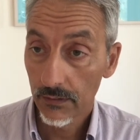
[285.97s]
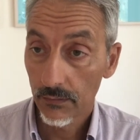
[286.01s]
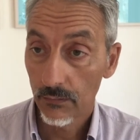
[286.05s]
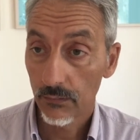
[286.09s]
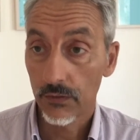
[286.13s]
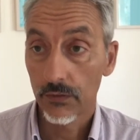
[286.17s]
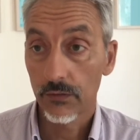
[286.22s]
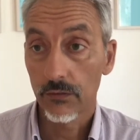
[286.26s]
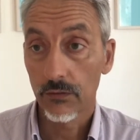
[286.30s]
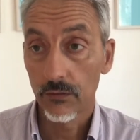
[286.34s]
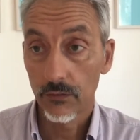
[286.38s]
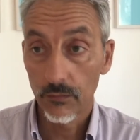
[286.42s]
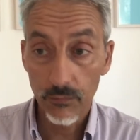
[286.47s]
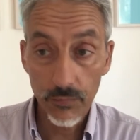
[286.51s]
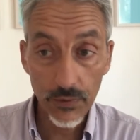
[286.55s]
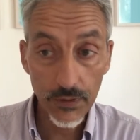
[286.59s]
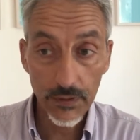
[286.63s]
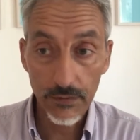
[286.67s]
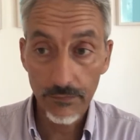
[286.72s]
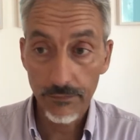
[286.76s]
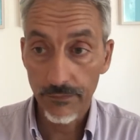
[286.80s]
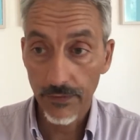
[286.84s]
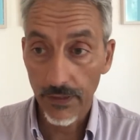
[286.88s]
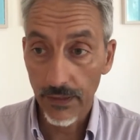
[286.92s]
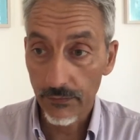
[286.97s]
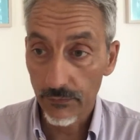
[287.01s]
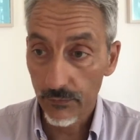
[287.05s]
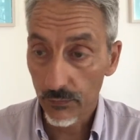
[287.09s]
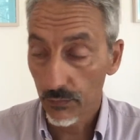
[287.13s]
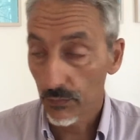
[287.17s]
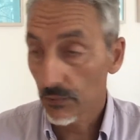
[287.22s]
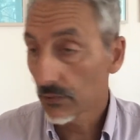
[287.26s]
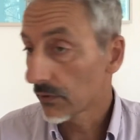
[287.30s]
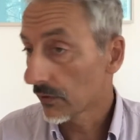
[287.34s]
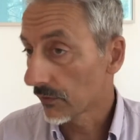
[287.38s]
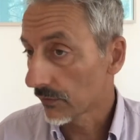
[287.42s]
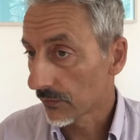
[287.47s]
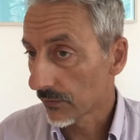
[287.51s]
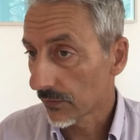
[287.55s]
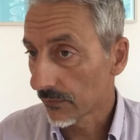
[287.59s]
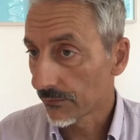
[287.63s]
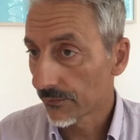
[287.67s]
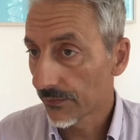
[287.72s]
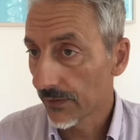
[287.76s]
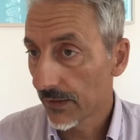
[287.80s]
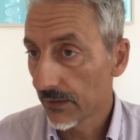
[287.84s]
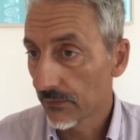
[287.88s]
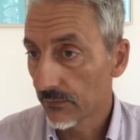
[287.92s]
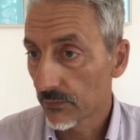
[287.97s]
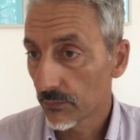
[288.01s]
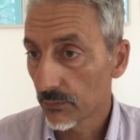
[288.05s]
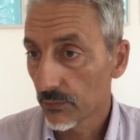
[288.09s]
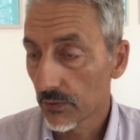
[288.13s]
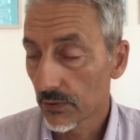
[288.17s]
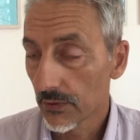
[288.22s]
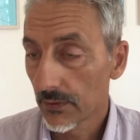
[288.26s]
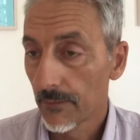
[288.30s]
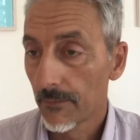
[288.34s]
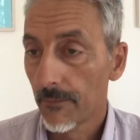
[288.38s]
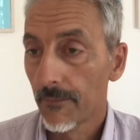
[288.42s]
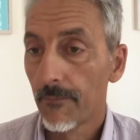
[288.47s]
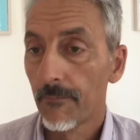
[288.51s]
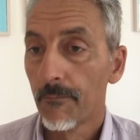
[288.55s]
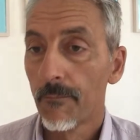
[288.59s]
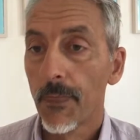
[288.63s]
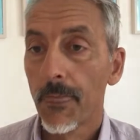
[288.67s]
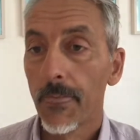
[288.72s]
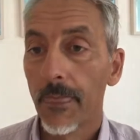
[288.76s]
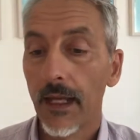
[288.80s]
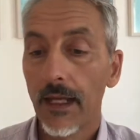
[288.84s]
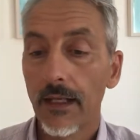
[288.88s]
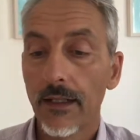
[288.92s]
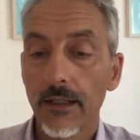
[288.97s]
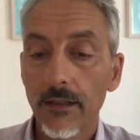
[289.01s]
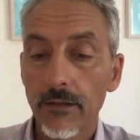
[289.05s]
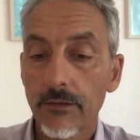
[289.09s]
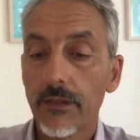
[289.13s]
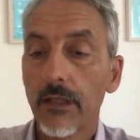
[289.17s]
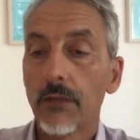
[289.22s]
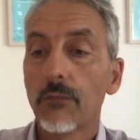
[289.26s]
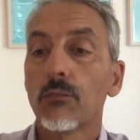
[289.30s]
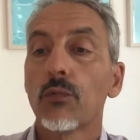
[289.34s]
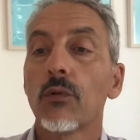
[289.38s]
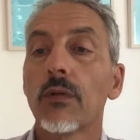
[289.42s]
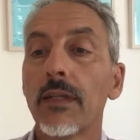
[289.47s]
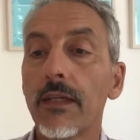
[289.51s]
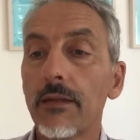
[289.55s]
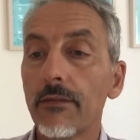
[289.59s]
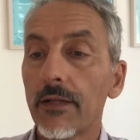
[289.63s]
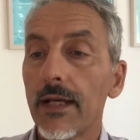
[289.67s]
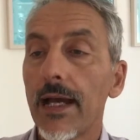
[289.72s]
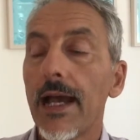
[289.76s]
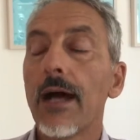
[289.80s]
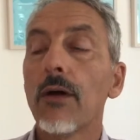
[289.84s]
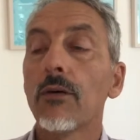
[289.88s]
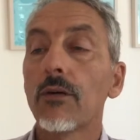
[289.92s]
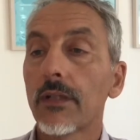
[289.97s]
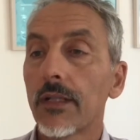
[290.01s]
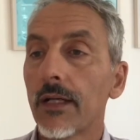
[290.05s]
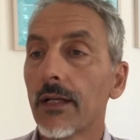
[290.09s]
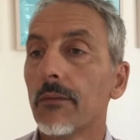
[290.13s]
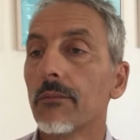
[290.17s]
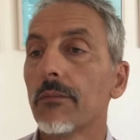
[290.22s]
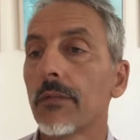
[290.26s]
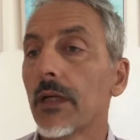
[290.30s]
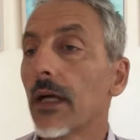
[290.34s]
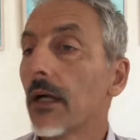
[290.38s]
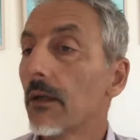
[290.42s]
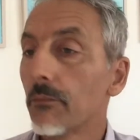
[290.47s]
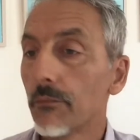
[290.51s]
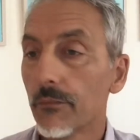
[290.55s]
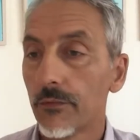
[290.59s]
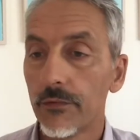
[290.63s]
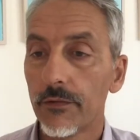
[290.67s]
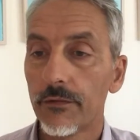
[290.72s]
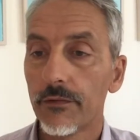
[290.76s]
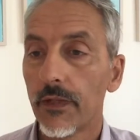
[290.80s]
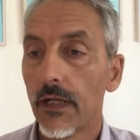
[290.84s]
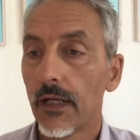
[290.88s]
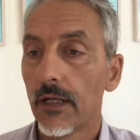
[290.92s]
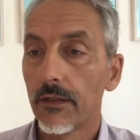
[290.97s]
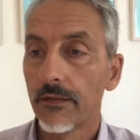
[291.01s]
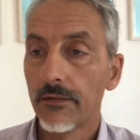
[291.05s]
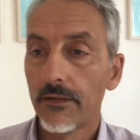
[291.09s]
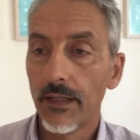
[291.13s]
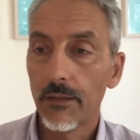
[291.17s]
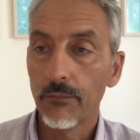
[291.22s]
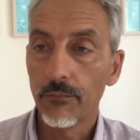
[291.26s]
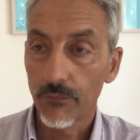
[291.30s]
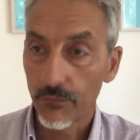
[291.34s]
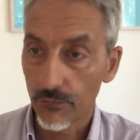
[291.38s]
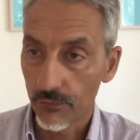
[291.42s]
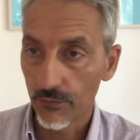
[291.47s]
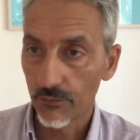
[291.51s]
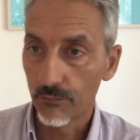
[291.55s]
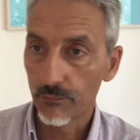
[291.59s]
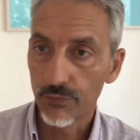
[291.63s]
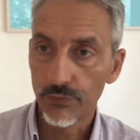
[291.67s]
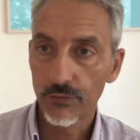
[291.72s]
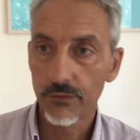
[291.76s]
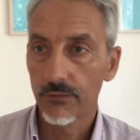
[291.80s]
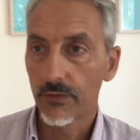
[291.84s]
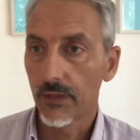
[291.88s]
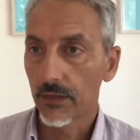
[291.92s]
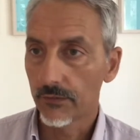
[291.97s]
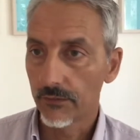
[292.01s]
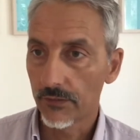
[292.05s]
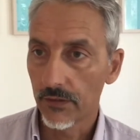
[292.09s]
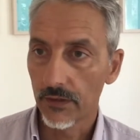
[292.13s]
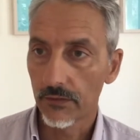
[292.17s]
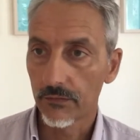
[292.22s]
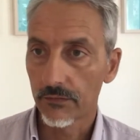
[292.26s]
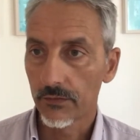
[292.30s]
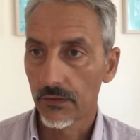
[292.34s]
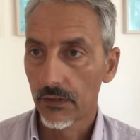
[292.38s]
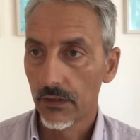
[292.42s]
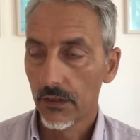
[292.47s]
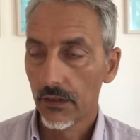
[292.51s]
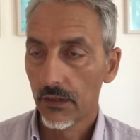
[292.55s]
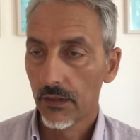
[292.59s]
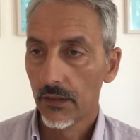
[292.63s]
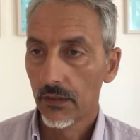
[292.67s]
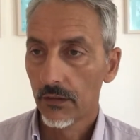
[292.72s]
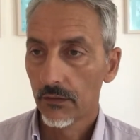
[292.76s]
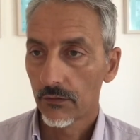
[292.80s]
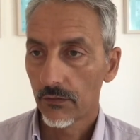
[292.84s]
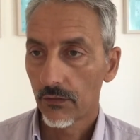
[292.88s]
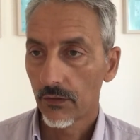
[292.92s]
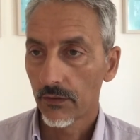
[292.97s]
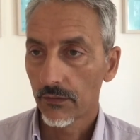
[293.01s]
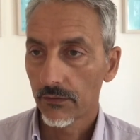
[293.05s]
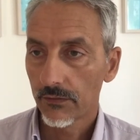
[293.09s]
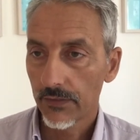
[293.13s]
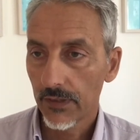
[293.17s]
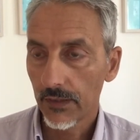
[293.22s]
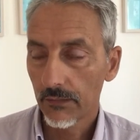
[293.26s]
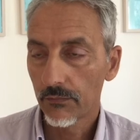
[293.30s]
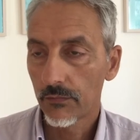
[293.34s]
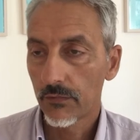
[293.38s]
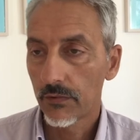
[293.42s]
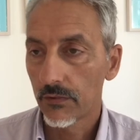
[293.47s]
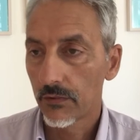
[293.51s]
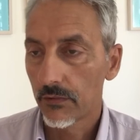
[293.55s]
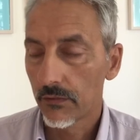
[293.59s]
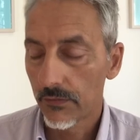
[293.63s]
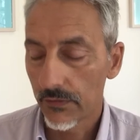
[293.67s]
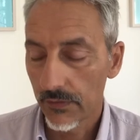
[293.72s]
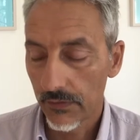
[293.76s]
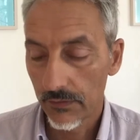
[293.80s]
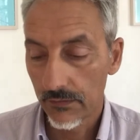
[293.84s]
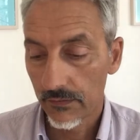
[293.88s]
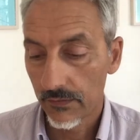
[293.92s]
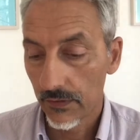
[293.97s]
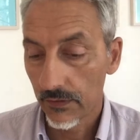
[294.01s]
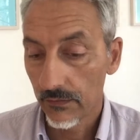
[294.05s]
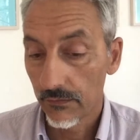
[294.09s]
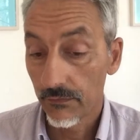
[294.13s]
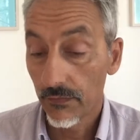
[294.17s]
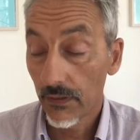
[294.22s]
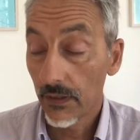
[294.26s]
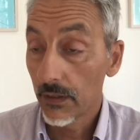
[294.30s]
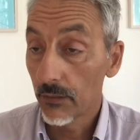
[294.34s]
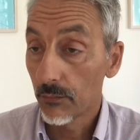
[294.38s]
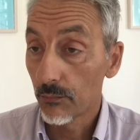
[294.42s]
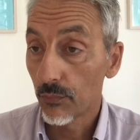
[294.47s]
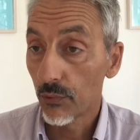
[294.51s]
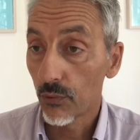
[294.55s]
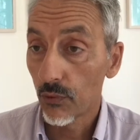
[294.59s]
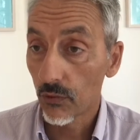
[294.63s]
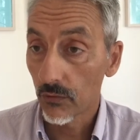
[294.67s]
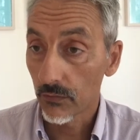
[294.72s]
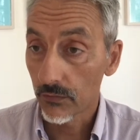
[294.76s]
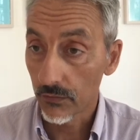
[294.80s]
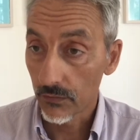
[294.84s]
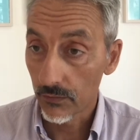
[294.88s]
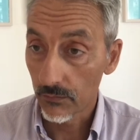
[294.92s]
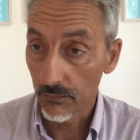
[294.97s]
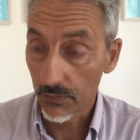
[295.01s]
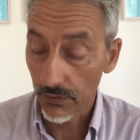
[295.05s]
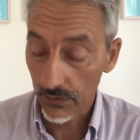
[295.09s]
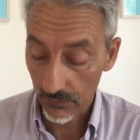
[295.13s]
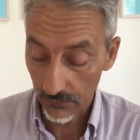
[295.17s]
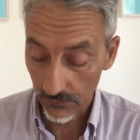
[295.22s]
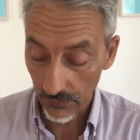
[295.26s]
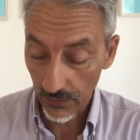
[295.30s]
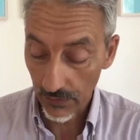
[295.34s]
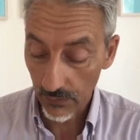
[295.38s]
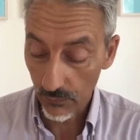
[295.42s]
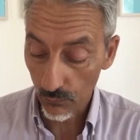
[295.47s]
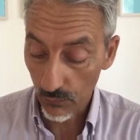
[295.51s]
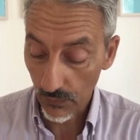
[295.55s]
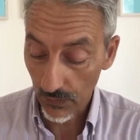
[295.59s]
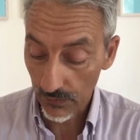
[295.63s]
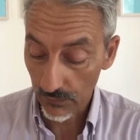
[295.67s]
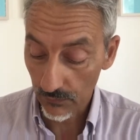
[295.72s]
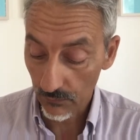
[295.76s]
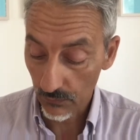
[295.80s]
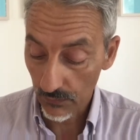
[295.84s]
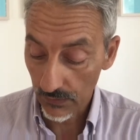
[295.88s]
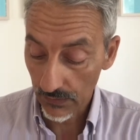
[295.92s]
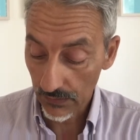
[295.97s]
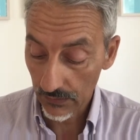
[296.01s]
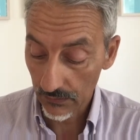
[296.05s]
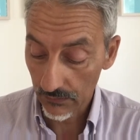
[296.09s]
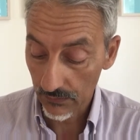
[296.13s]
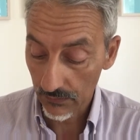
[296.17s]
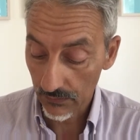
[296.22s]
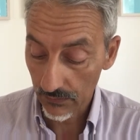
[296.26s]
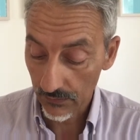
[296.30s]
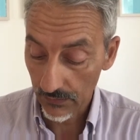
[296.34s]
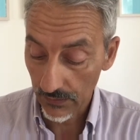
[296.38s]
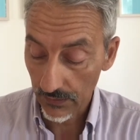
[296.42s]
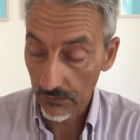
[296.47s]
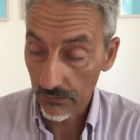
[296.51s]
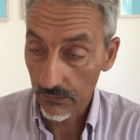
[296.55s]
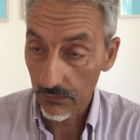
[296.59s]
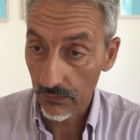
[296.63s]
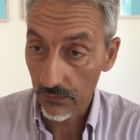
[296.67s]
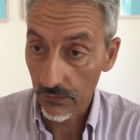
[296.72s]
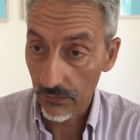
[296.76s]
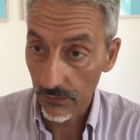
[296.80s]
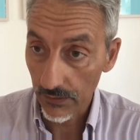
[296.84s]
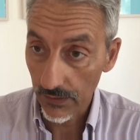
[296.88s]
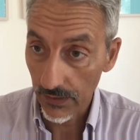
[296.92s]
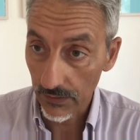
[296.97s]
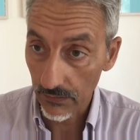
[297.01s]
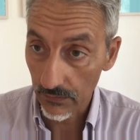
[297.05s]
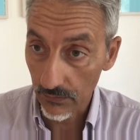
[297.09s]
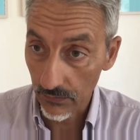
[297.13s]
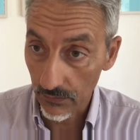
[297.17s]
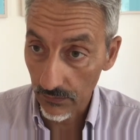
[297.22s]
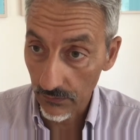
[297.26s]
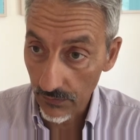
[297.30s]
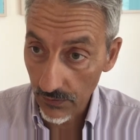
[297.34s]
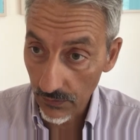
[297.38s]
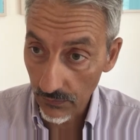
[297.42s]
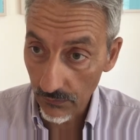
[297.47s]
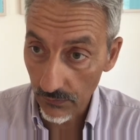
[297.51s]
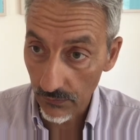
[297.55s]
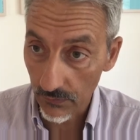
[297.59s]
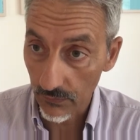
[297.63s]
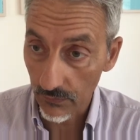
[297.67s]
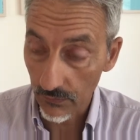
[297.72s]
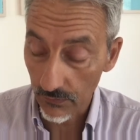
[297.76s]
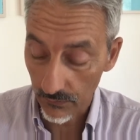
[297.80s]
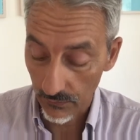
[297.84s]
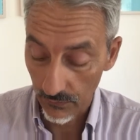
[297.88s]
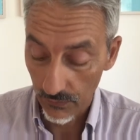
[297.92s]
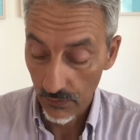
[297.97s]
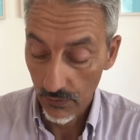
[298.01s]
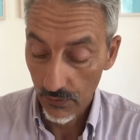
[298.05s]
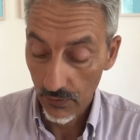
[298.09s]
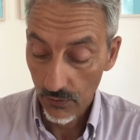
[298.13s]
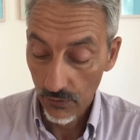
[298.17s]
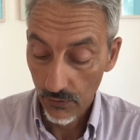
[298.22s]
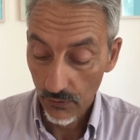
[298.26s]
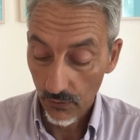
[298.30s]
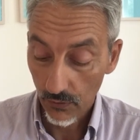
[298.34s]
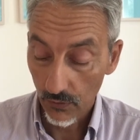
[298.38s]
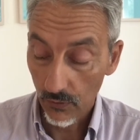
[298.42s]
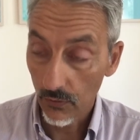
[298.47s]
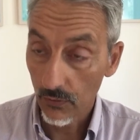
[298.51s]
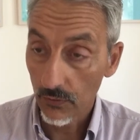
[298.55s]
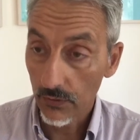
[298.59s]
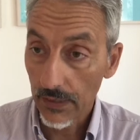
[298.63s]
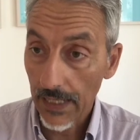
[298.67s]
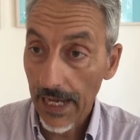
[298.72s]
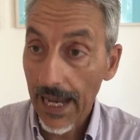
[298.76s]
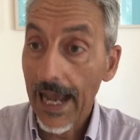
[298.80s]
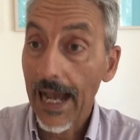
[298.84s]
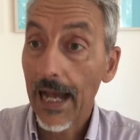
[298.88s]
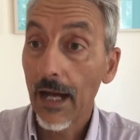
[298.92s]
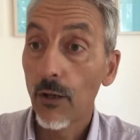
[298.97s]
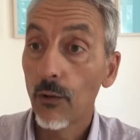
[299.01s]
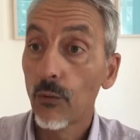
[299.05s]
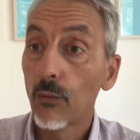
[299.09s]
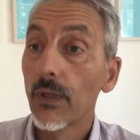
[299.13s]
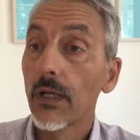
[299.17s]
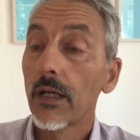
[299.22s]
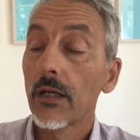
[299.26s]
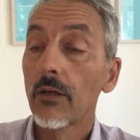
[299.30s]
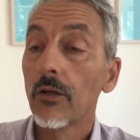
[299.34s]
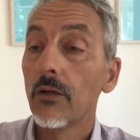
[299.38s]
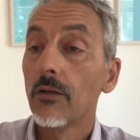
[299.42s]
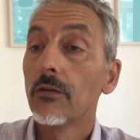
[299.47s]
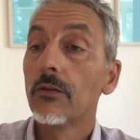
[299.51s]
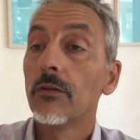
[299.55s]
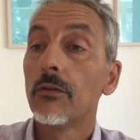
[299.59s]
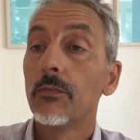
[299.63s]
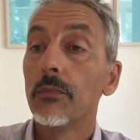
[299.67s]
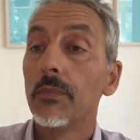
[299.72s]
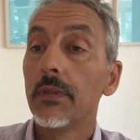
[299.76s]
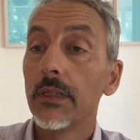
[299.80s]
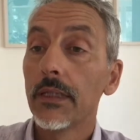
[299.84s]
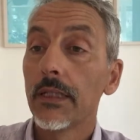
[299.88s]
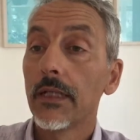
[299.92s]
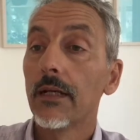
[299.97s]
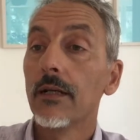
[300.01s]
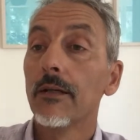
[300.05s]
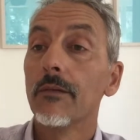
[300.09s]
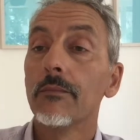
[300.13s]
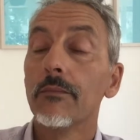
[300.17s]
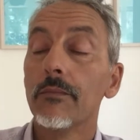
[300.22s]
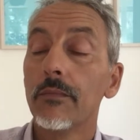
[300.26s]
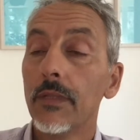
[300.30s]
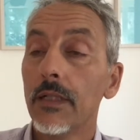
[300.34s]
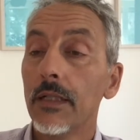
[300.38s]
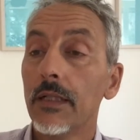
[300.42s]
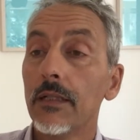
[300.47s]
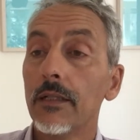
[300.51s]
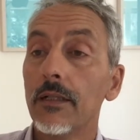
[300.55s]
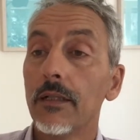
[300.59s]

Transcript: which could be favorable or not favorable, and accept whatever outcome comes of our attempts to improve ourselves. So acceptance is very important, because otherwise we tend to create conditions on how we are going to become